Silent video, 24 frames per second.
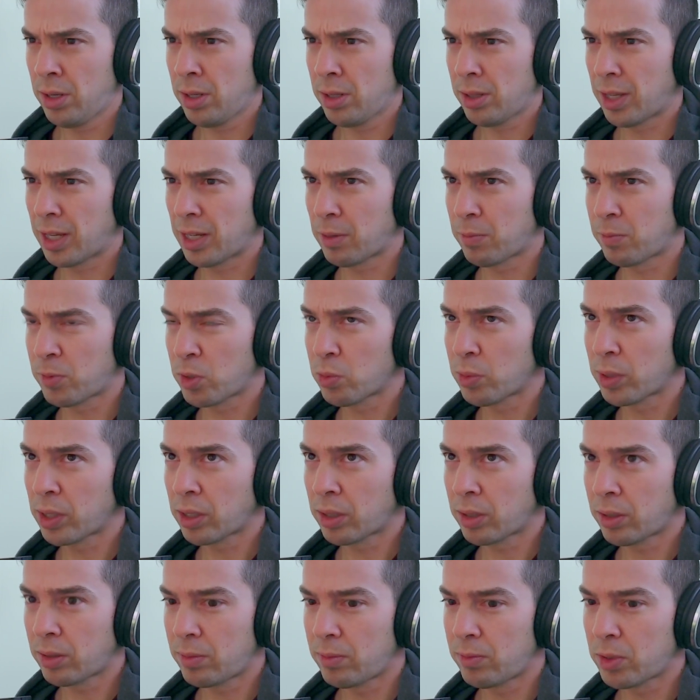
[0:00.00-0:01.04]
like
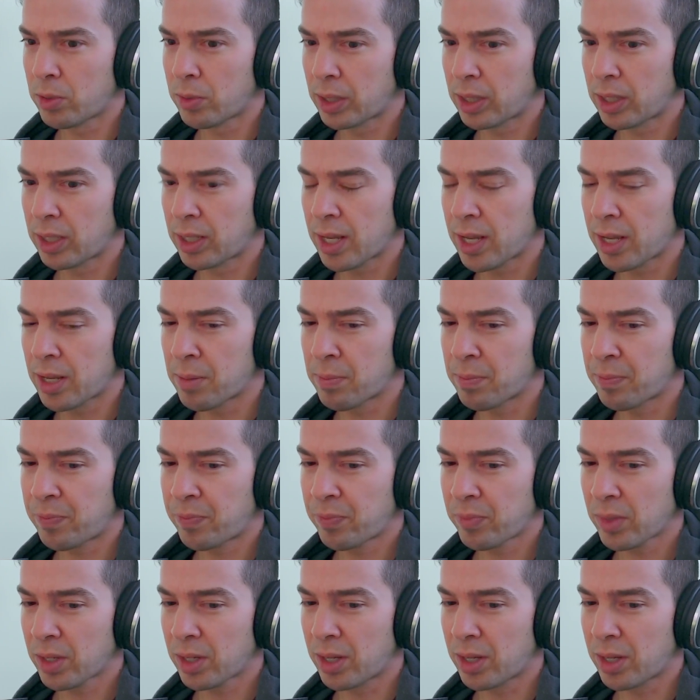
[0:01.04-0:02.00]
viewing the game,